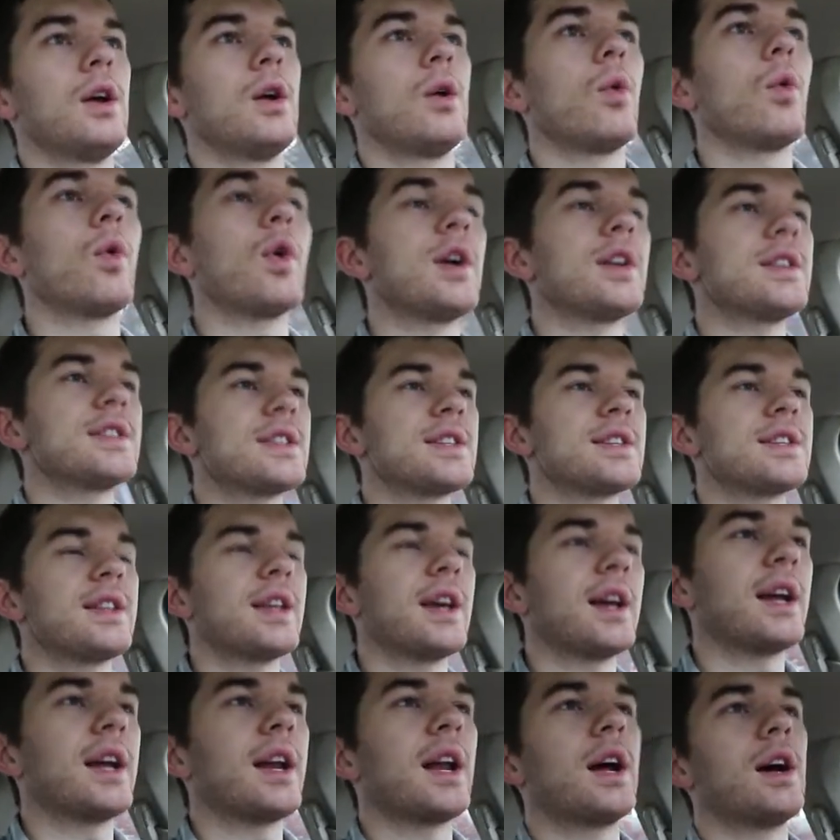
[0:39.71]
was
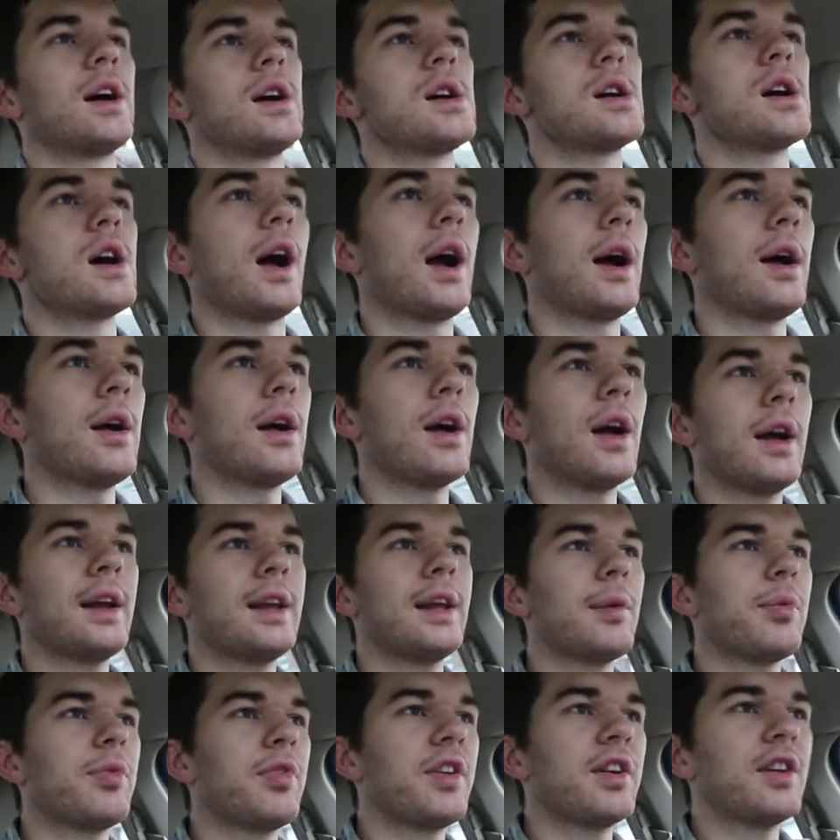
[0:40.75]
that I
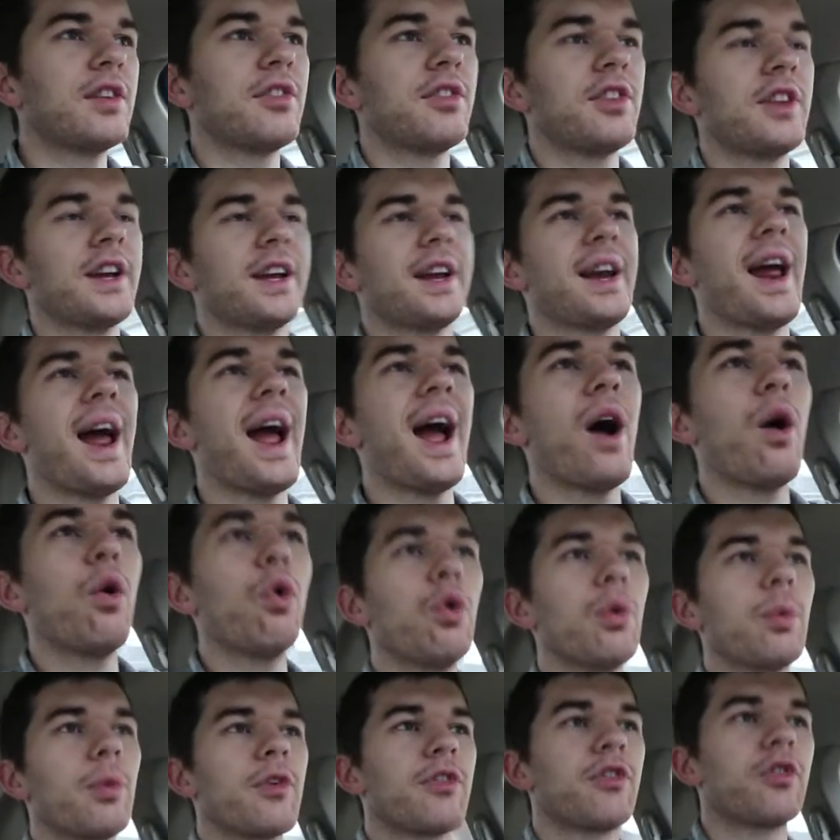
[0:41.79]
kept thinking for like an
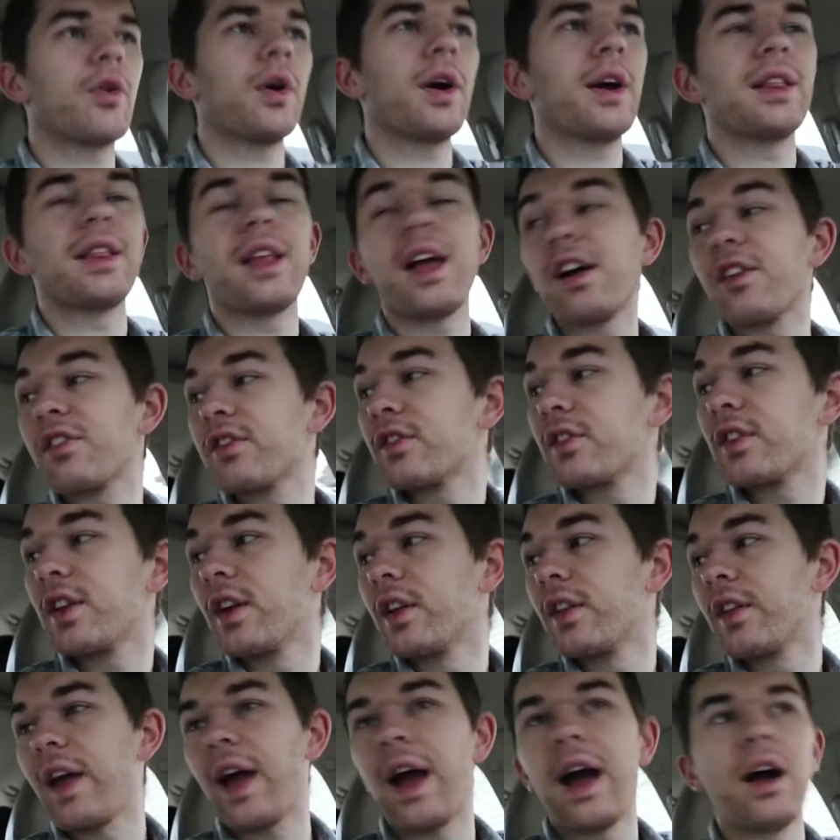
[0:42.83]
hour before I left
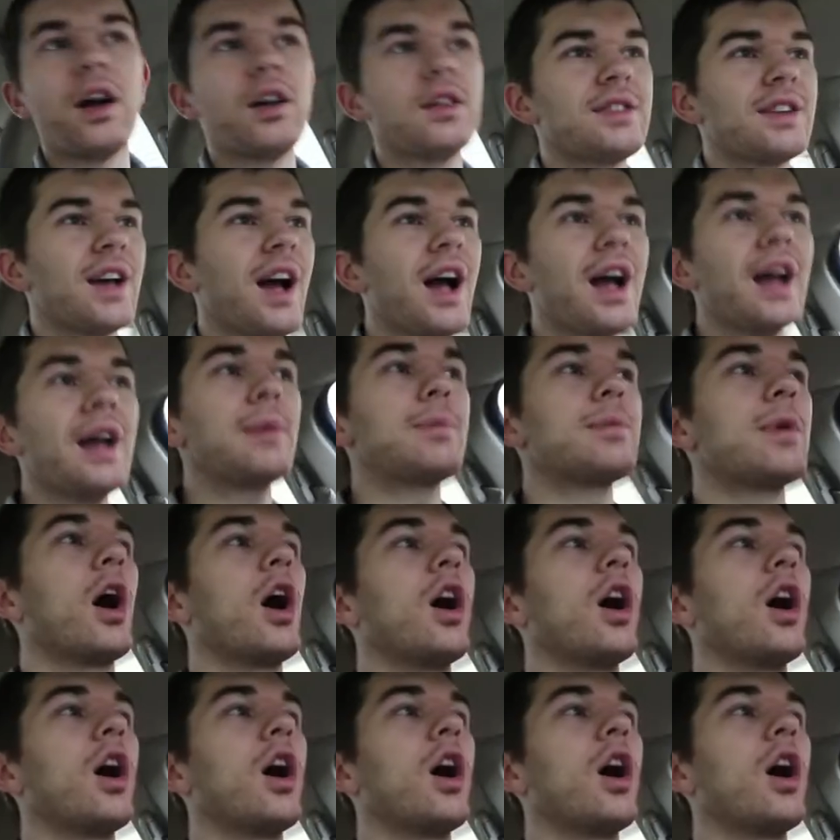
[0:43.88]
the house, I'm